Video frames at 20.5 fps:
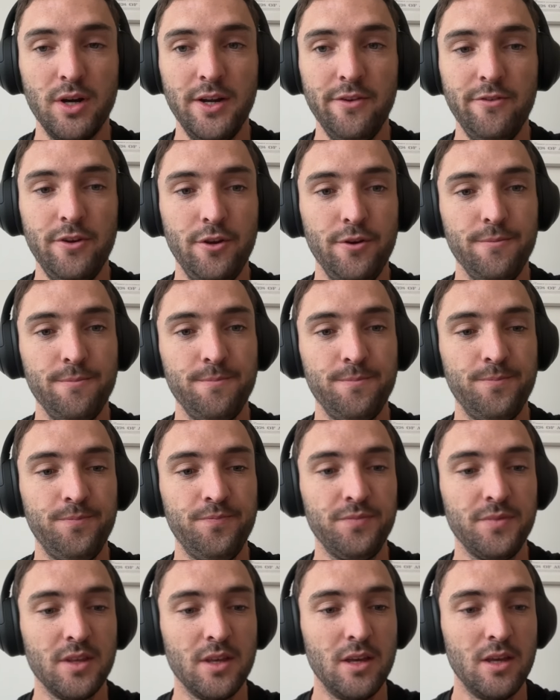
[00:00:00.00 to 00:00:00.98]
preview,
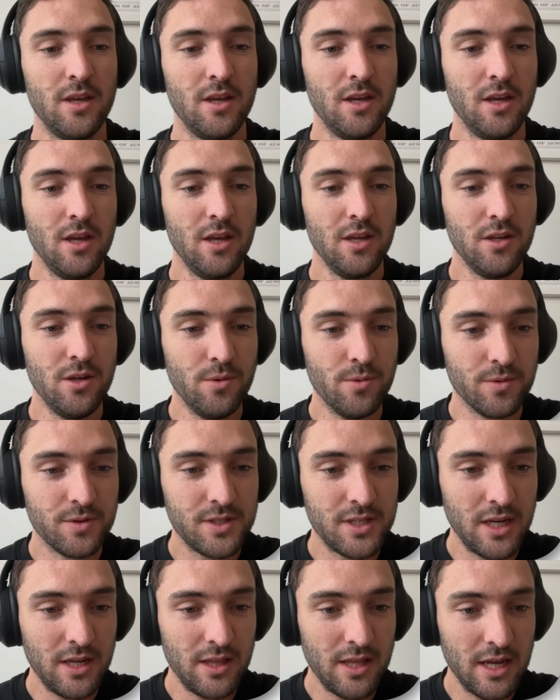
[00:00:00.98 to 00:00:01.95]
you will
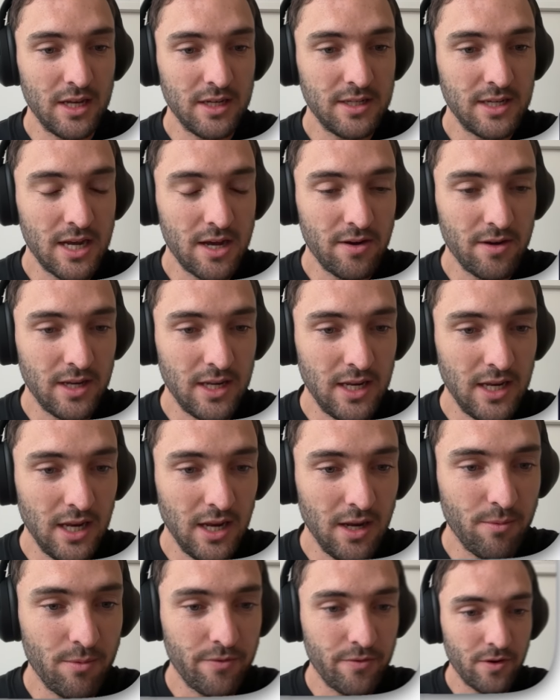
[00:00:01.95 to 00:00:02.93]
see that down
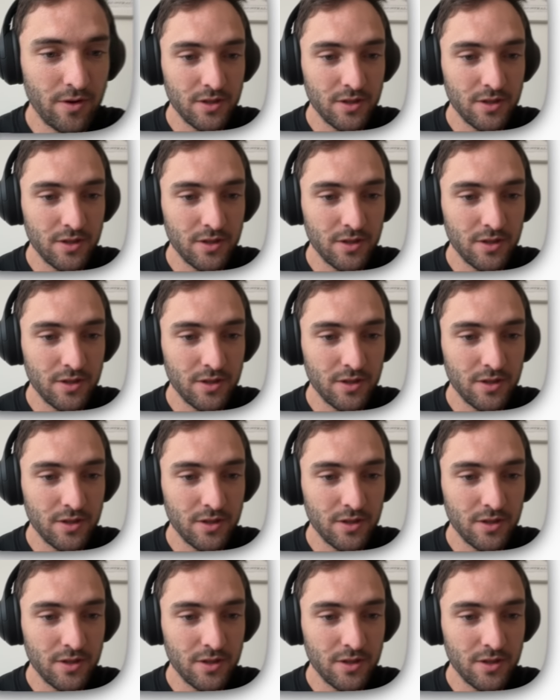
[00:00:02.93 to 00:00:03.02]
here, we've